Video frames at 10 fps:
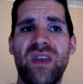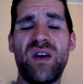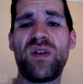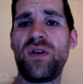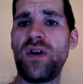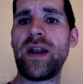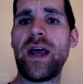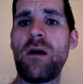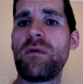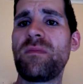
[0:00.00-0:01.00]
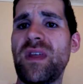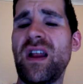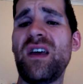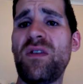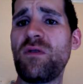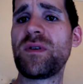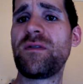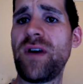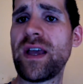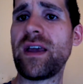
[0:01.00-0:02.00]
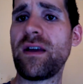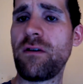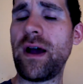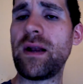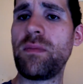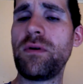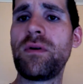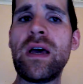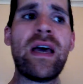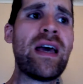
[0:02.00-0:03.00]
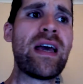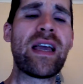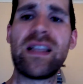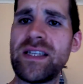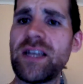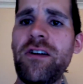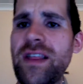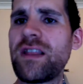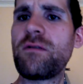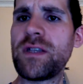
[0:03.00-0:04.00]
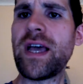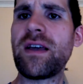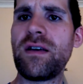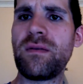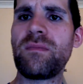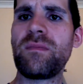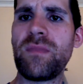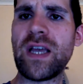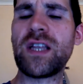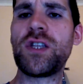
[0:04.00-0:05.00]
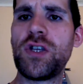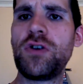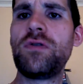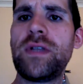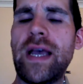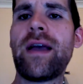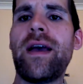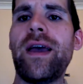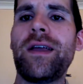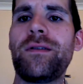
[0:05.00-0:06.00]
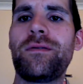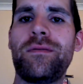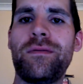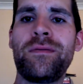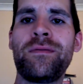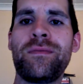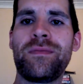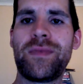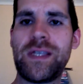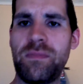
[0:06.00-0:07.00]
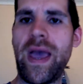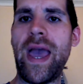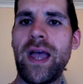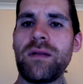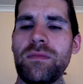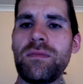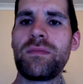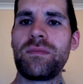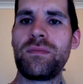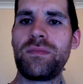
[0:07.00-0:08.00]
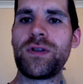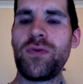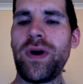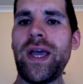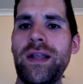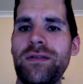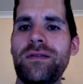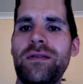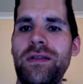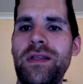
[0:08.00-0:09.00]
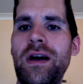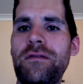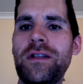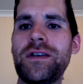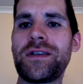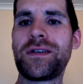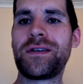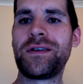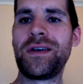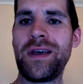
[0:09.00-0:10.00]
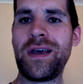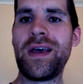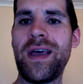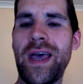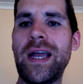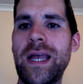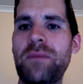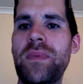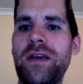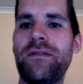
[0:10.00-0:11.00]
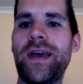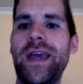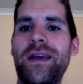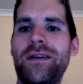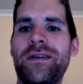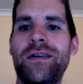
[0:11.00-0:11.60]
A 3rd album that I thought was fucking incredible, considering that there was like a 2-decade span between Loveless and MBV.